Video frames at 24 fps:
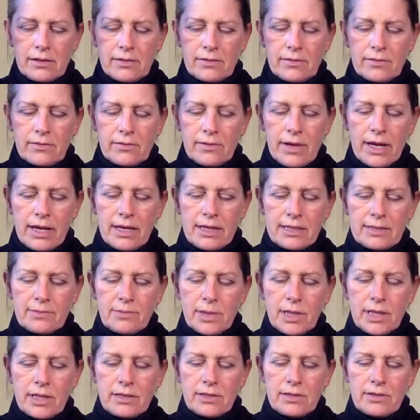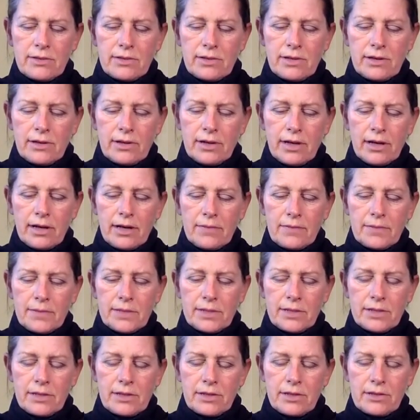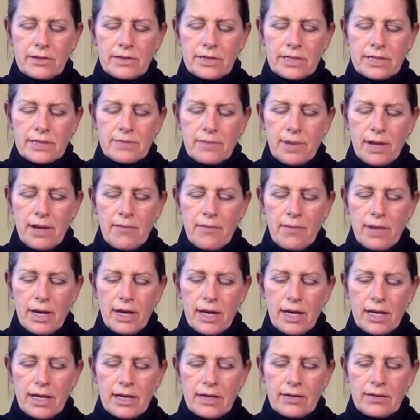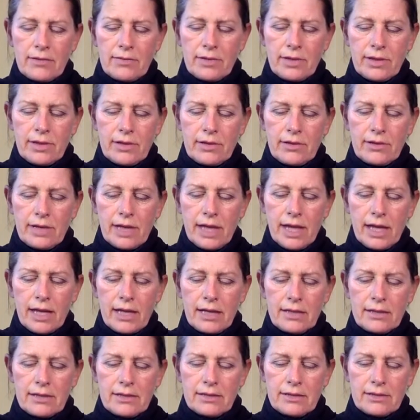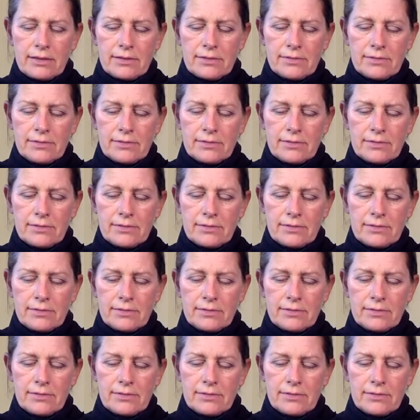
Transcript: Raise me to your cup to nourish my mind with your light.